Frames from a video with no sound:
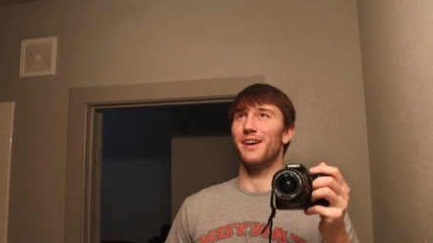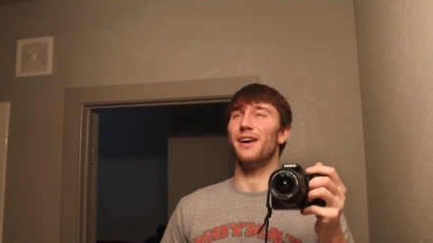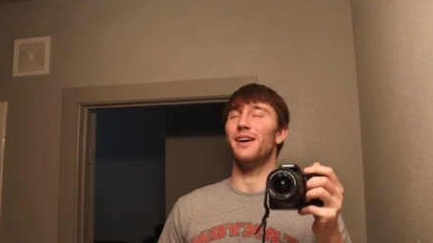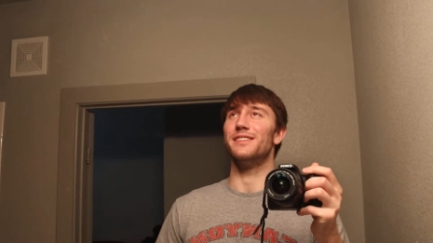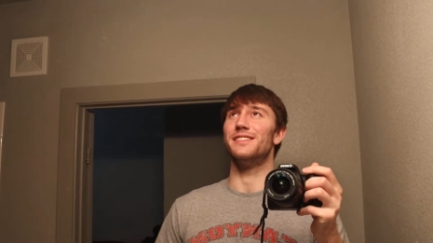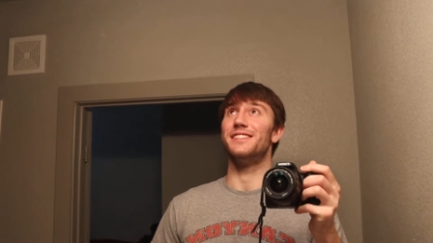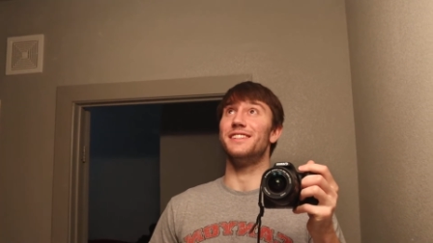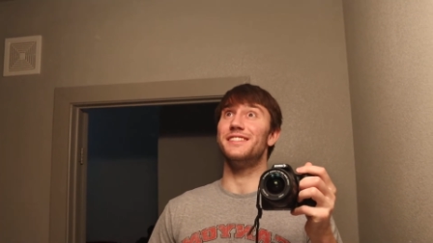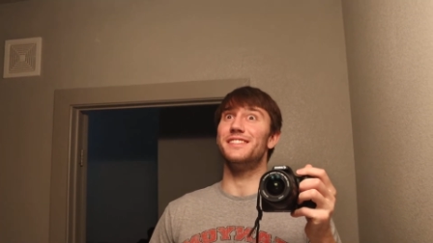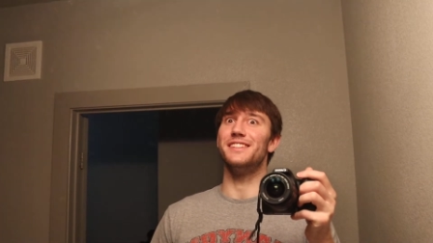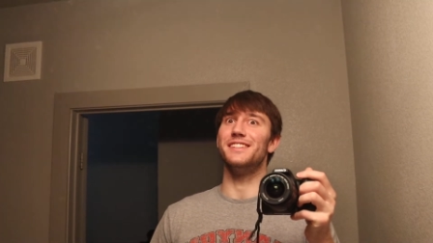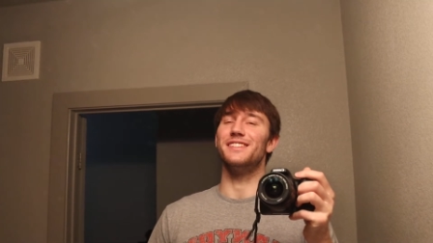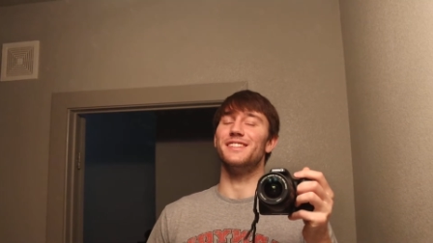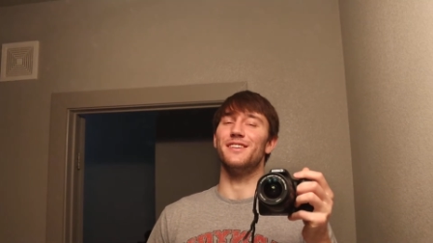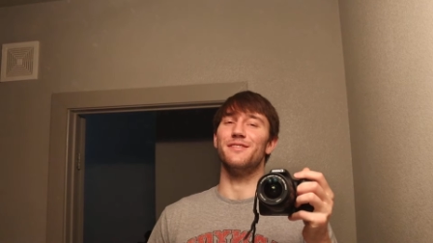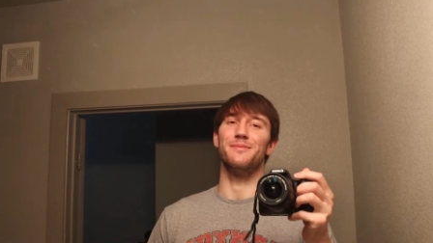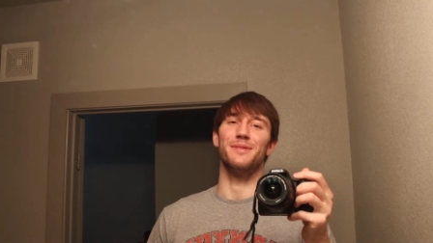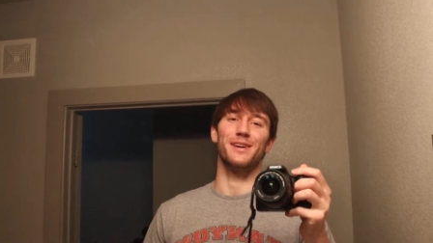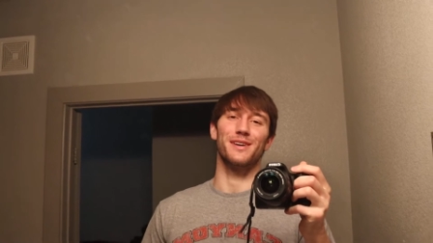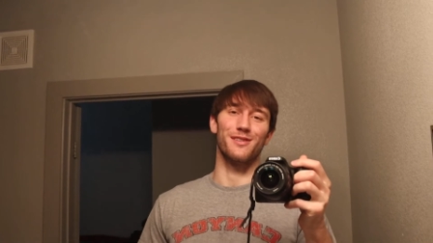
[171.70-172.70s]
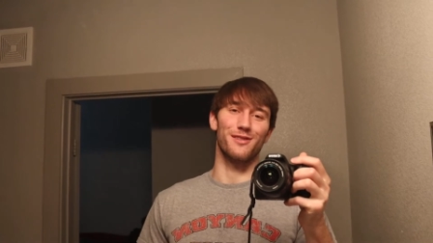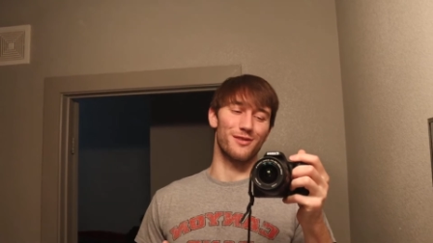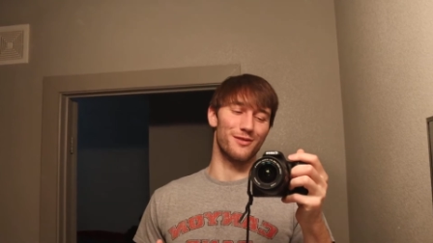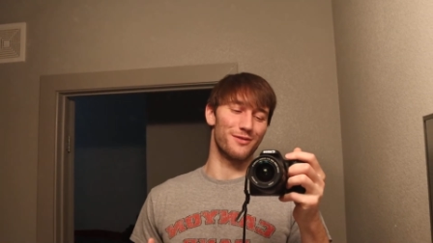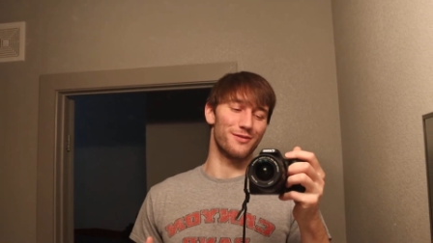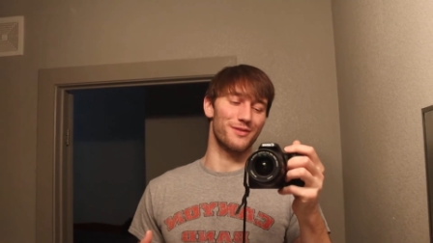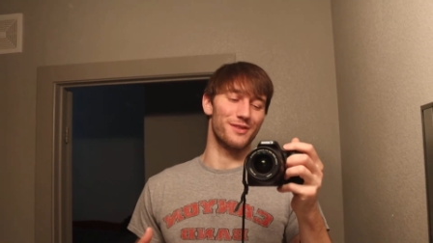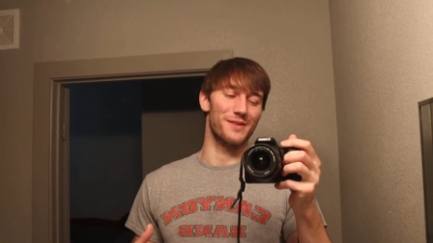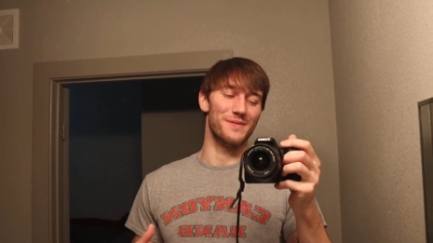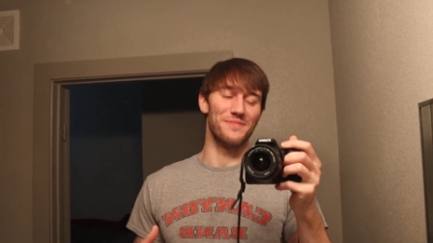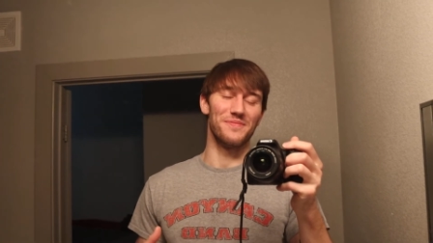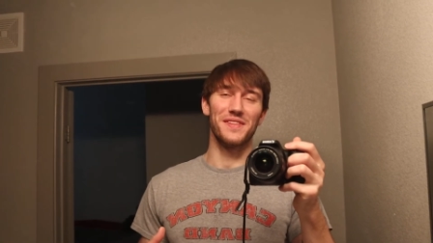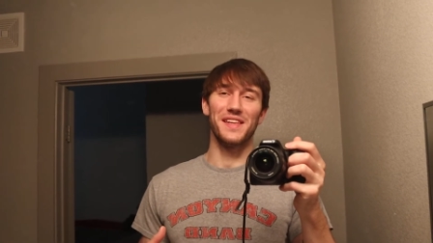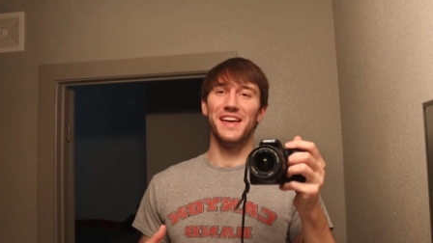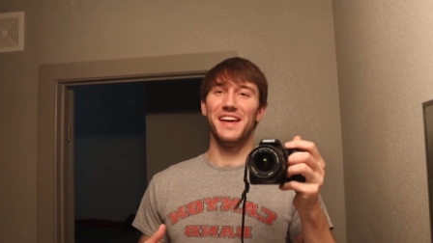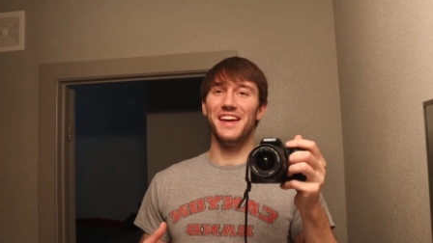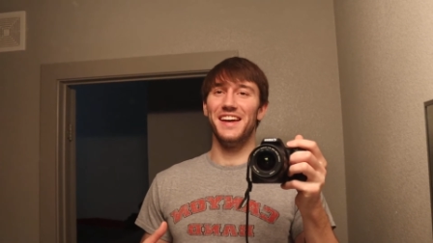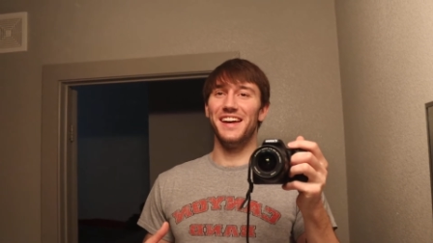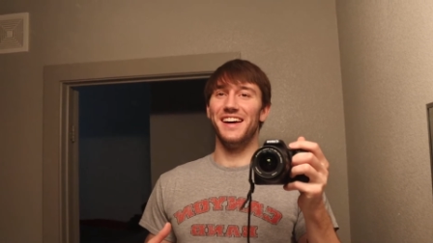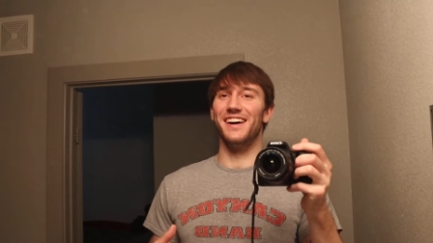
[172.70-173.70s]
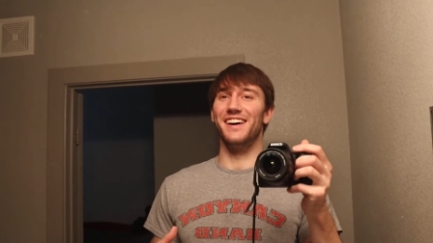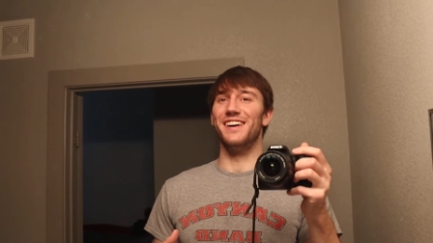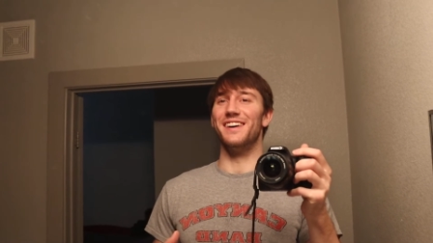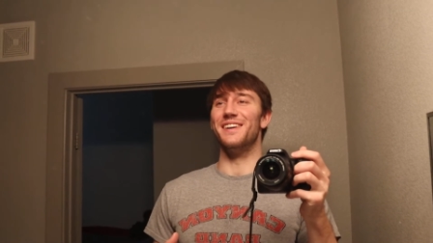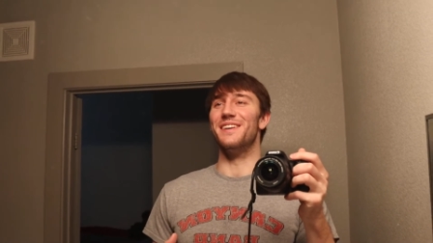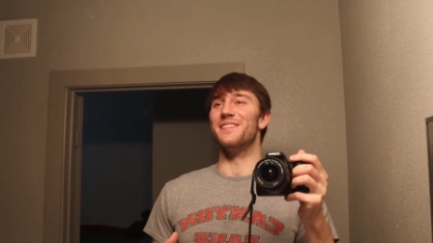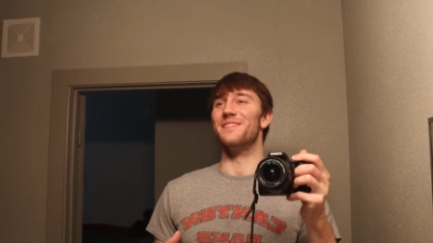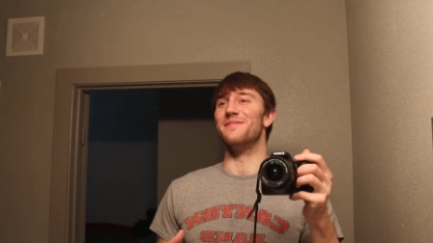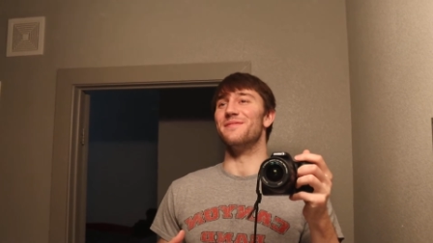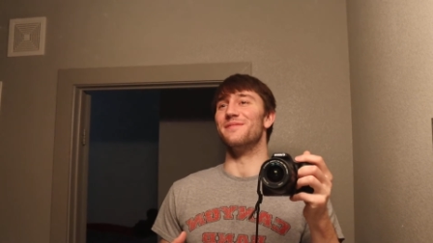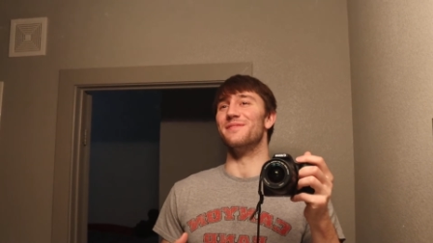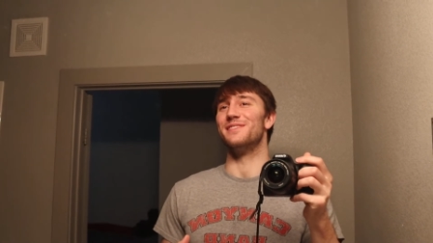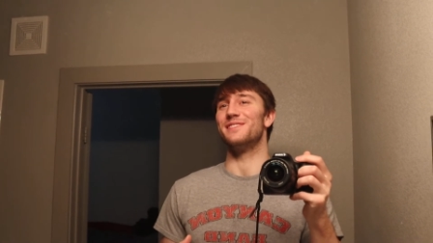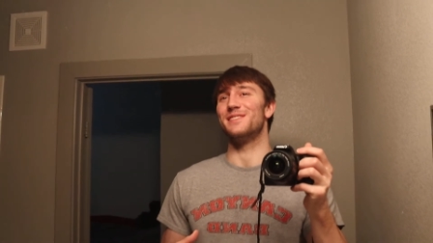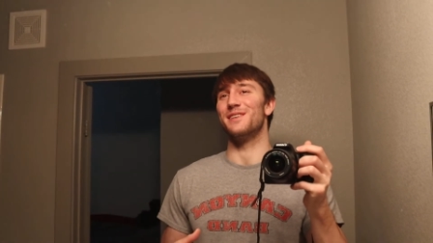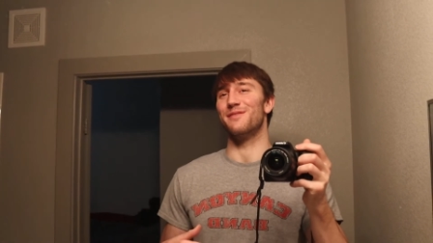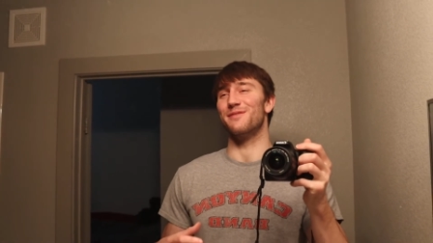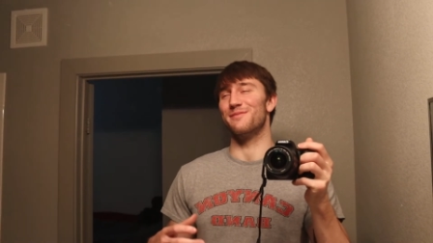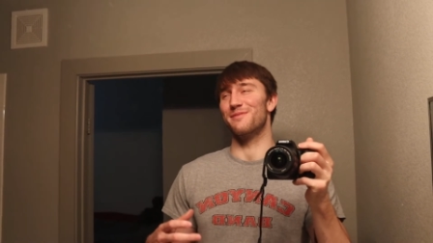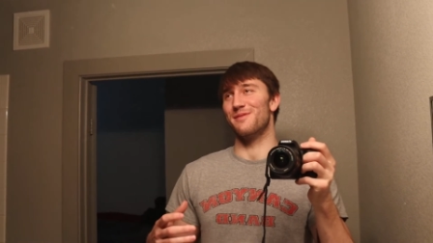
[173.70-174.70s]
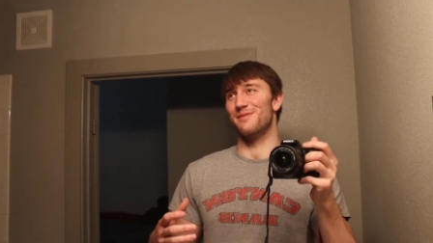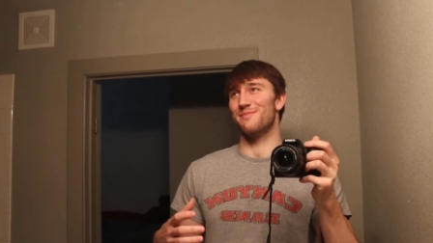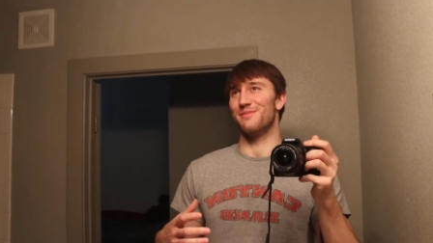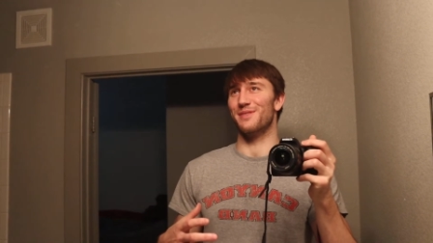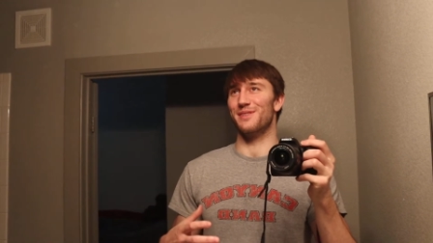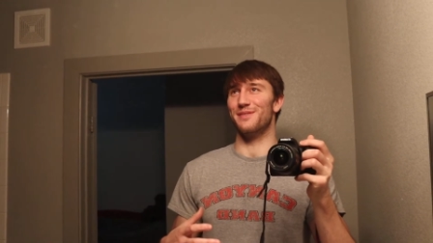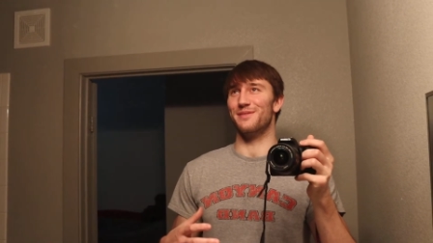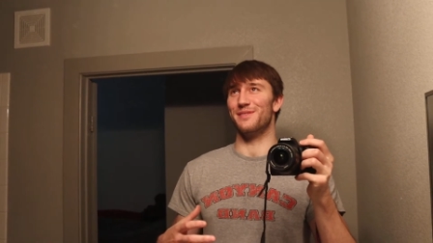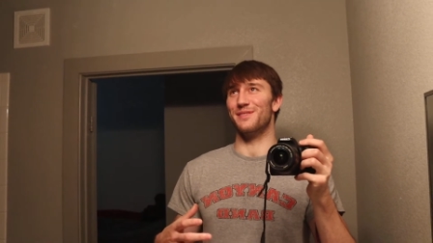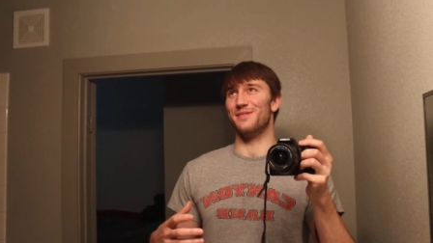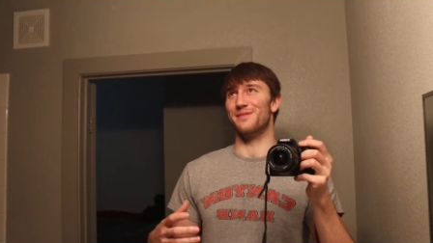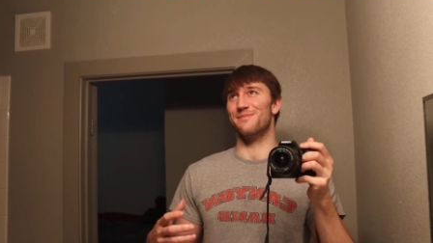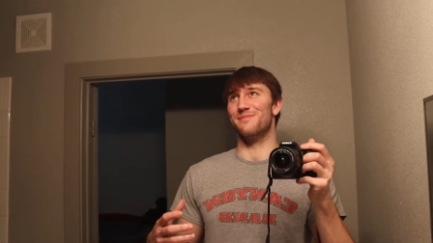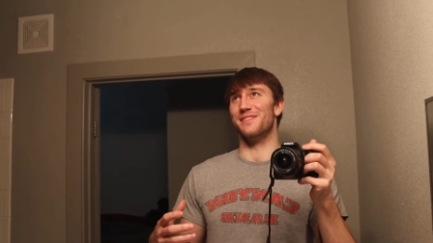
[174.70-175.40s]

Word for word: assistance of my girlfriend. Um, so from her point of view,